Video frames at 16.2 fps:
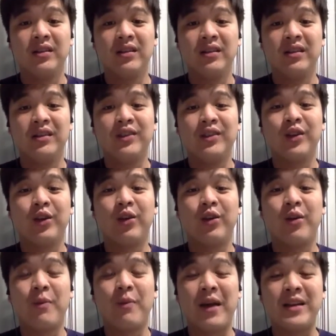
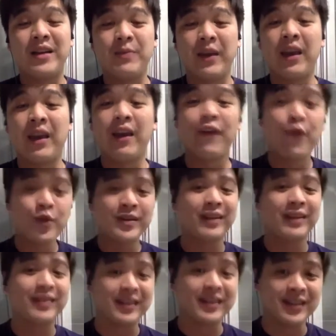So by speaking in full
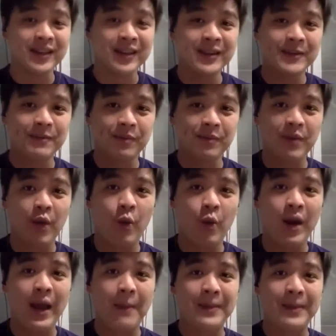sentences, what
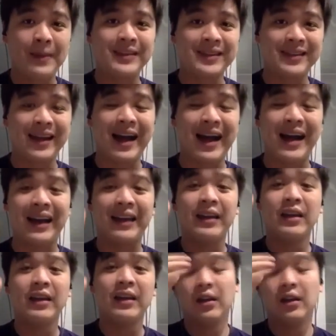happens is that I